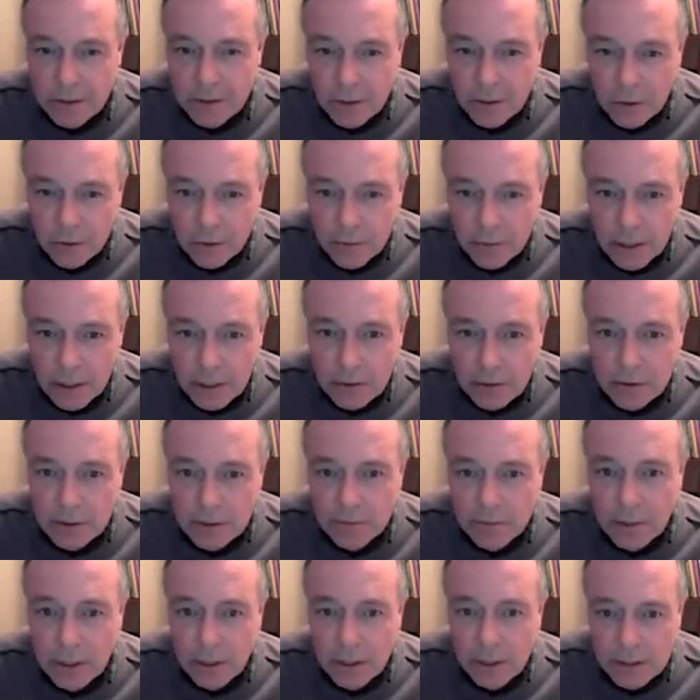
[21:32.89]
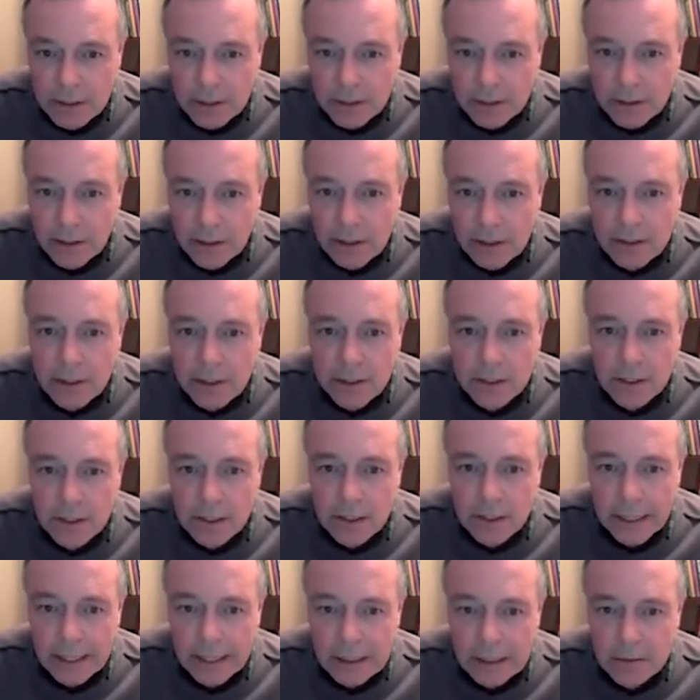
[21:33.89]
hoop house, but it doesn't
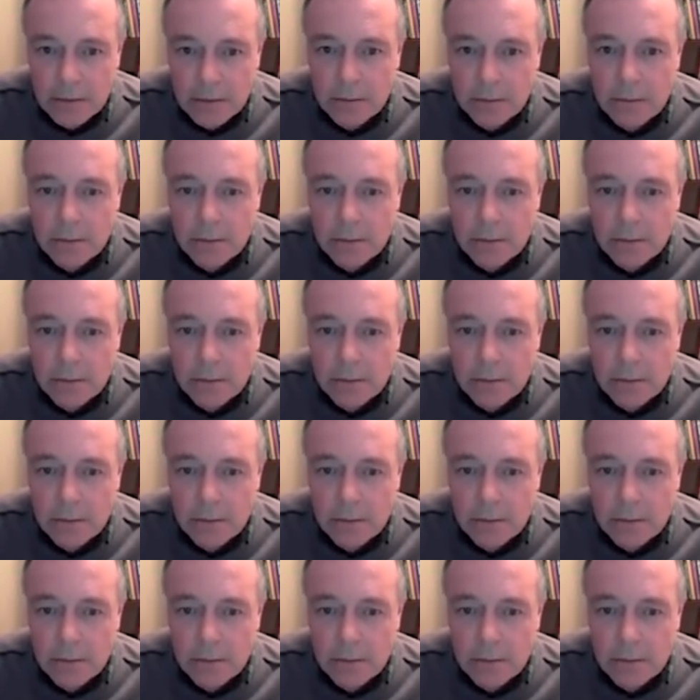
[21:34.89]
get,